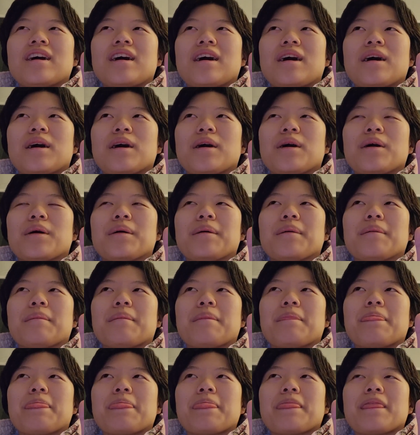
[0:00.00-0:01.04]

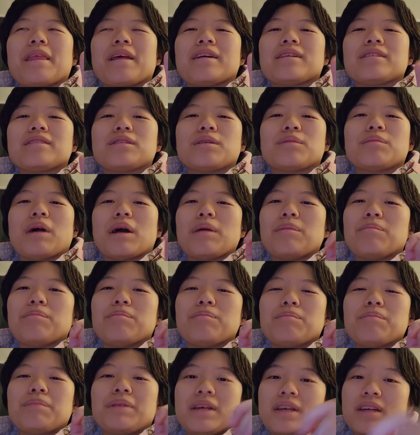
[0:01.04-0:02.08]
So my
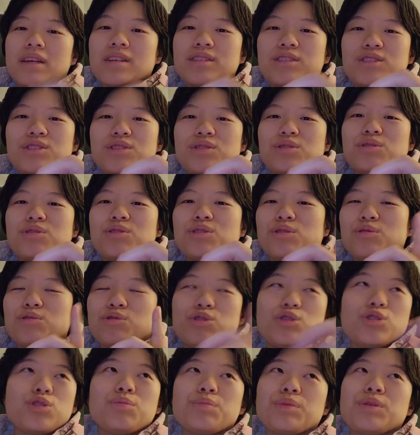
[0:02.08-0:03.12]
Pikachu
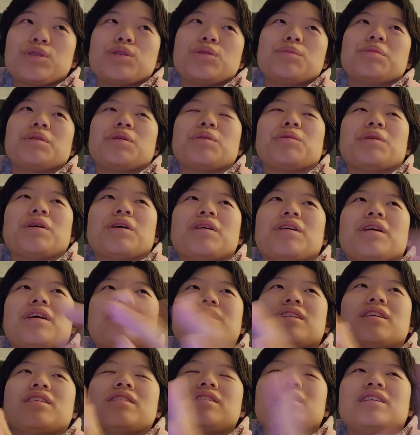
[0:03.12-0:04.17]
sold super duper well,
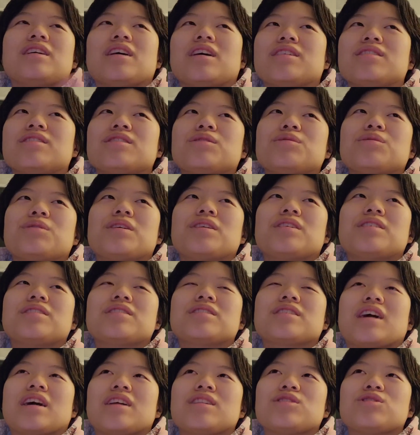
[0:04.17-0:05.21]
and then the other
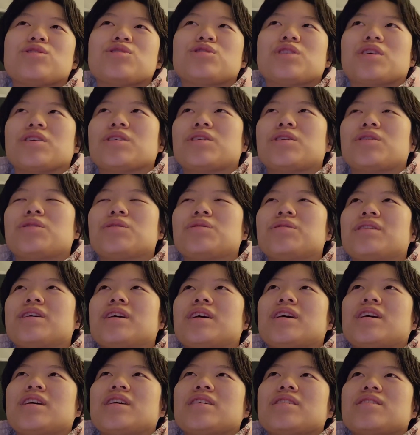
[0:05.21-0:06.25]
ones kind of struggled
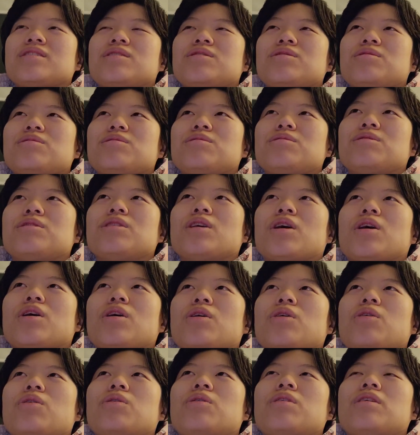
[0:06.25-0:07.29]
to
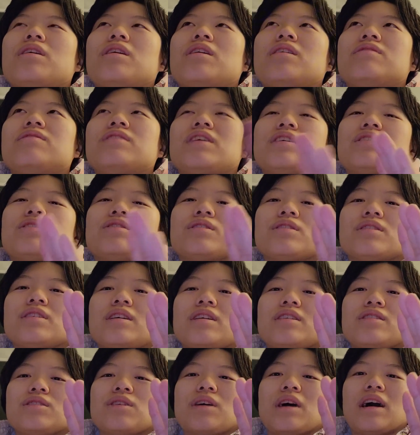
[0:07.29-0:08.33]
go
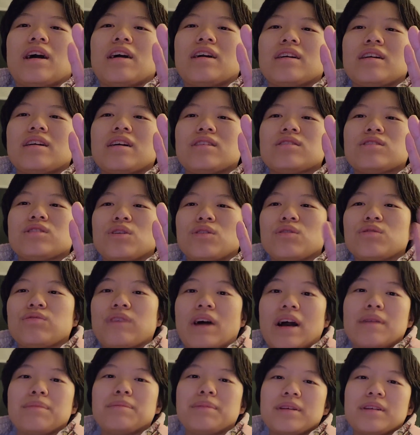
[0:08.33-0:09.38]
eventually. So I sold
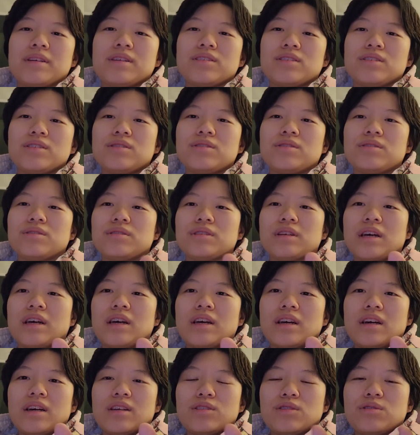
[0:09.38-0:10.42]
5 Pikachus,
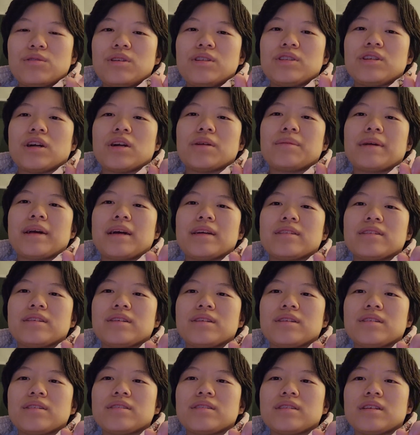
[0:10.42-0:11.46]
3
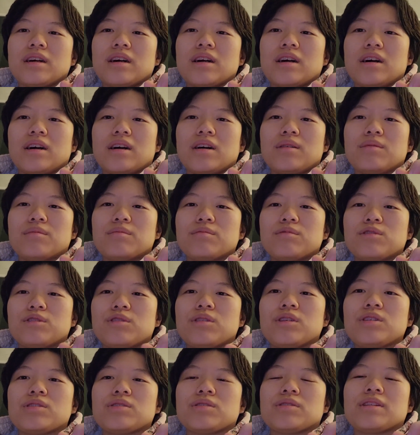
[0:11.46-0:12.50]
Charmanders,
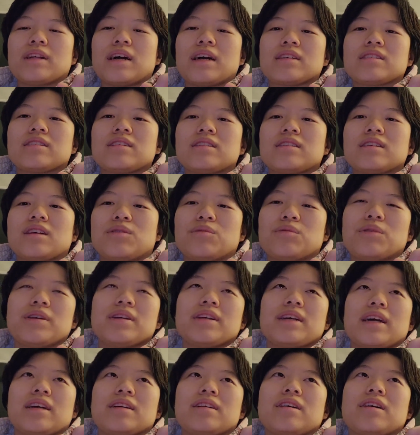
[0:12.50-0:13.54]
3 Snorlaxes, and
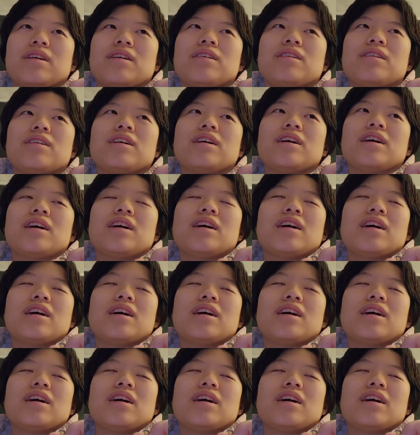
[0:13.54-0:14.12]
1 Gengar.